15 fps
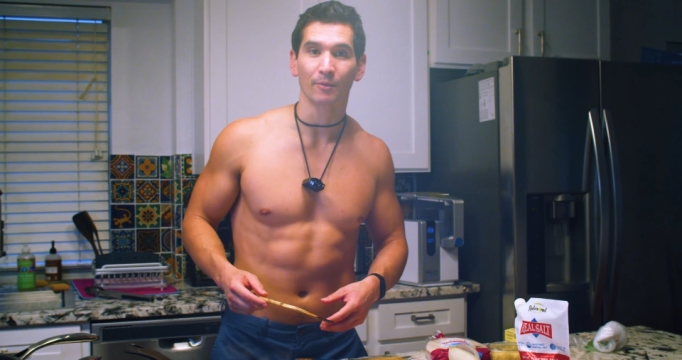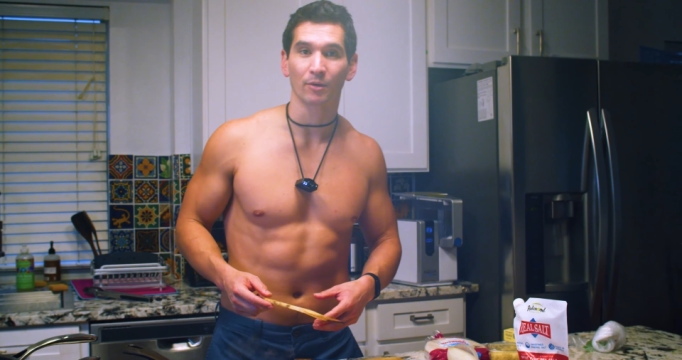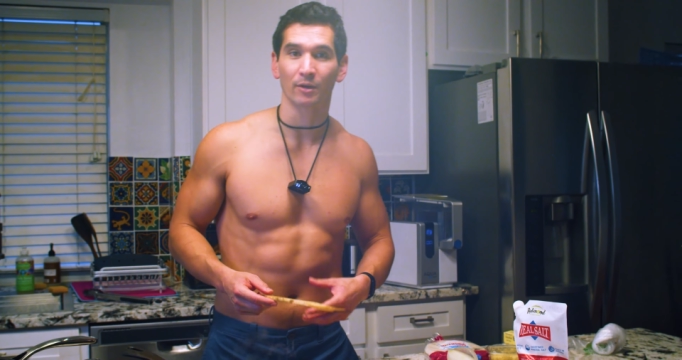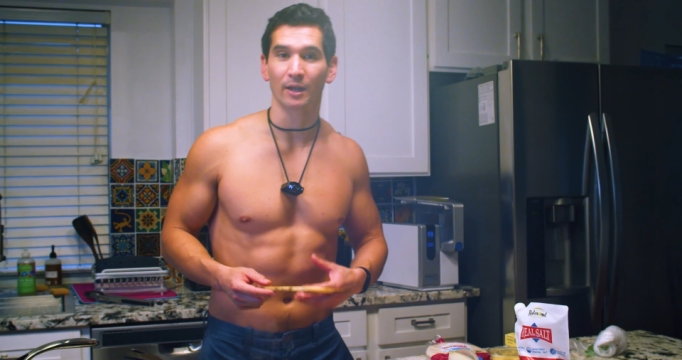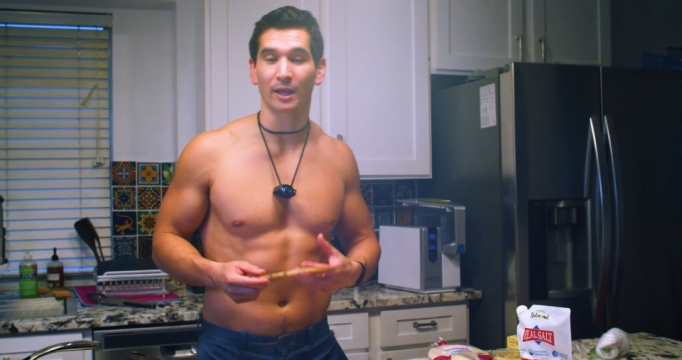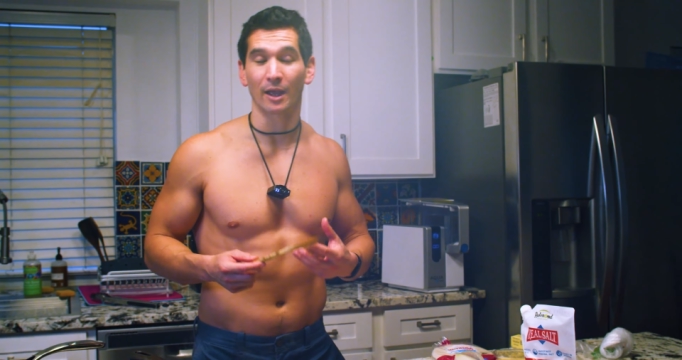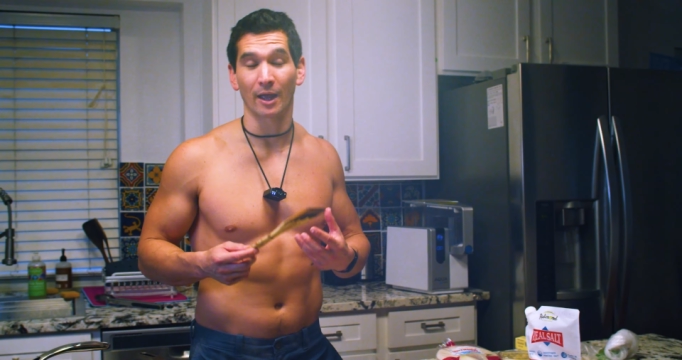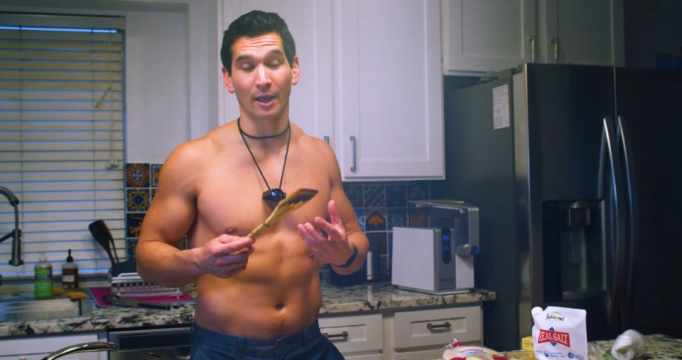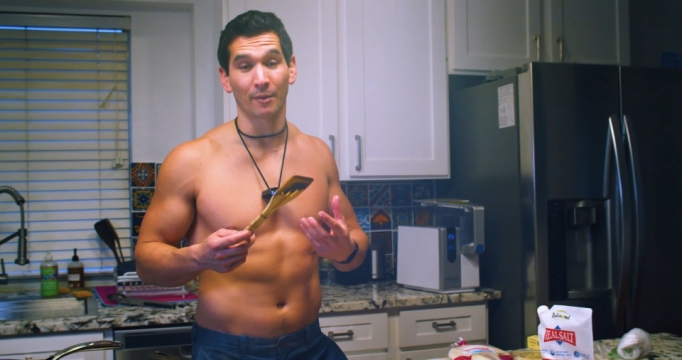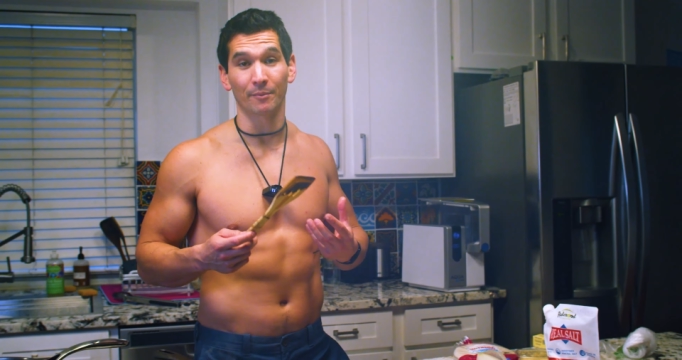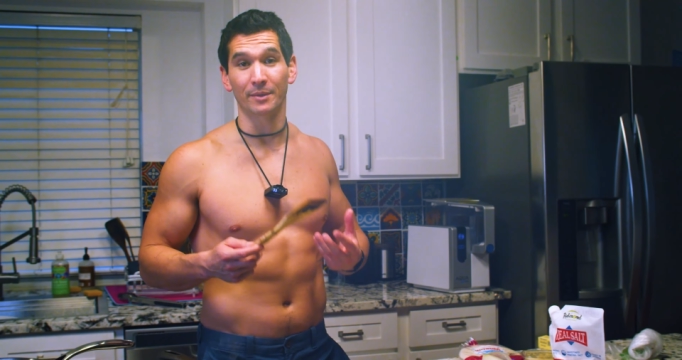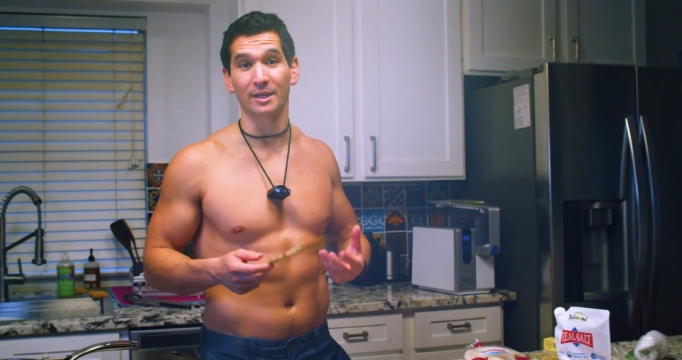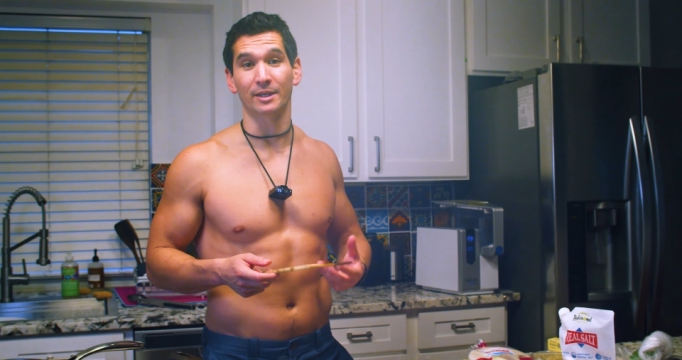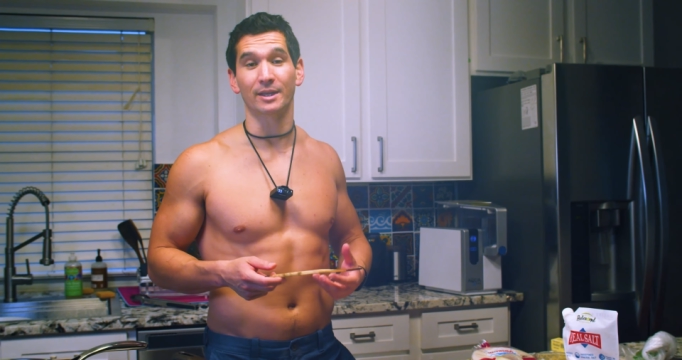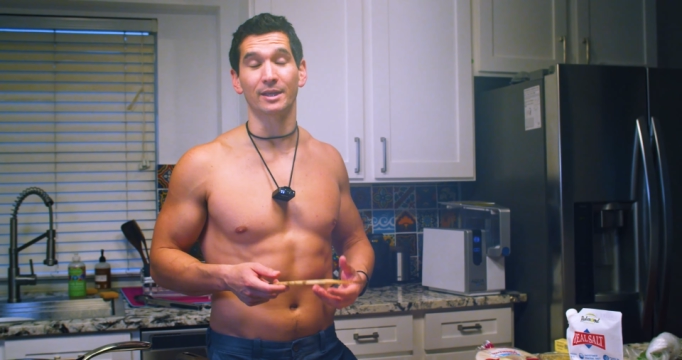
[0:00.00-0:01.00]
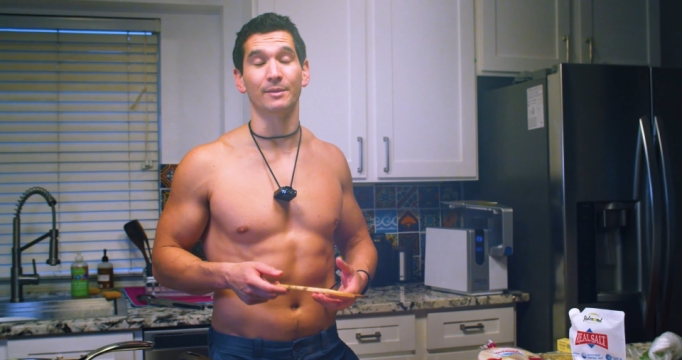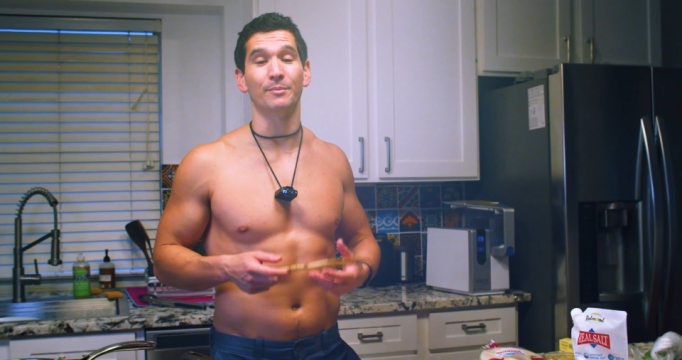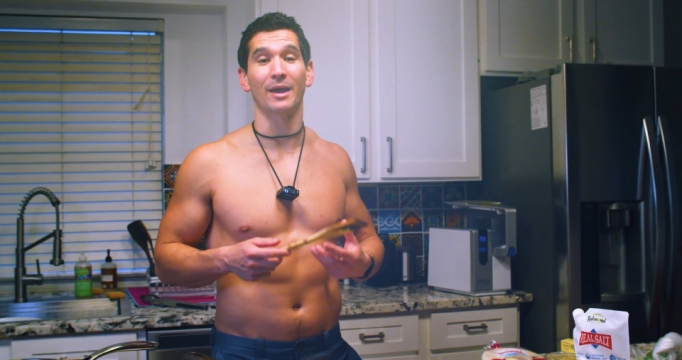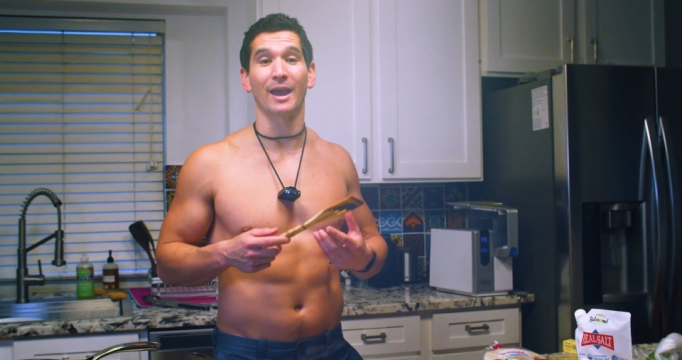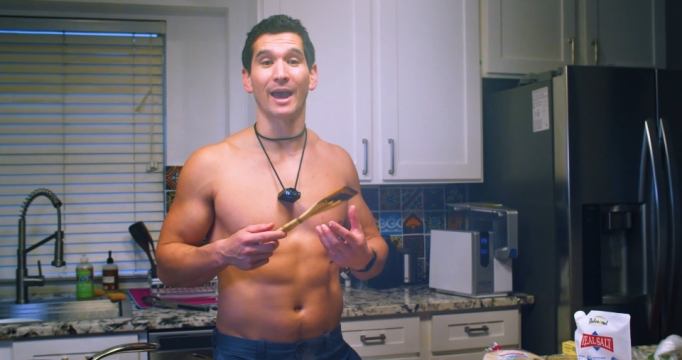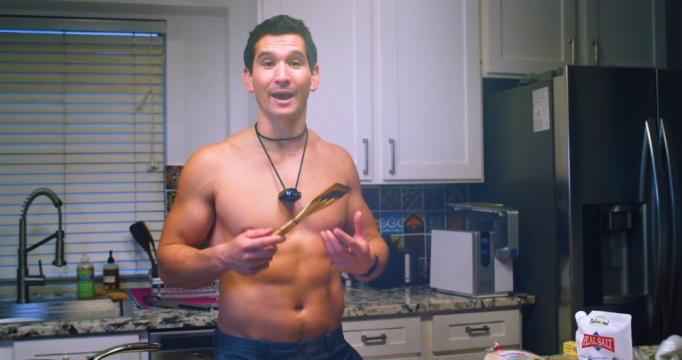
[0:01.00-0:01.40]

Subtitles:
or help keep